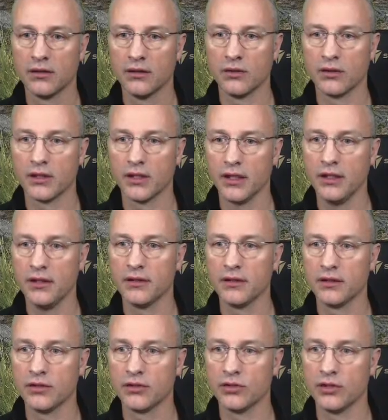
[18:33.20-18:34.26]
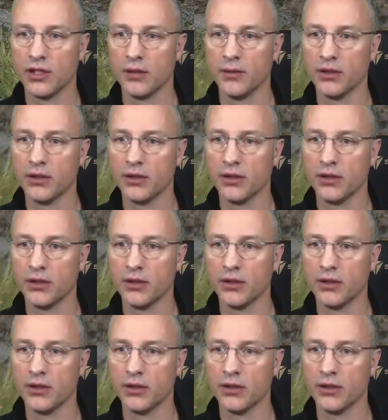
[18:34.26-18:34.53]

Okay, so there we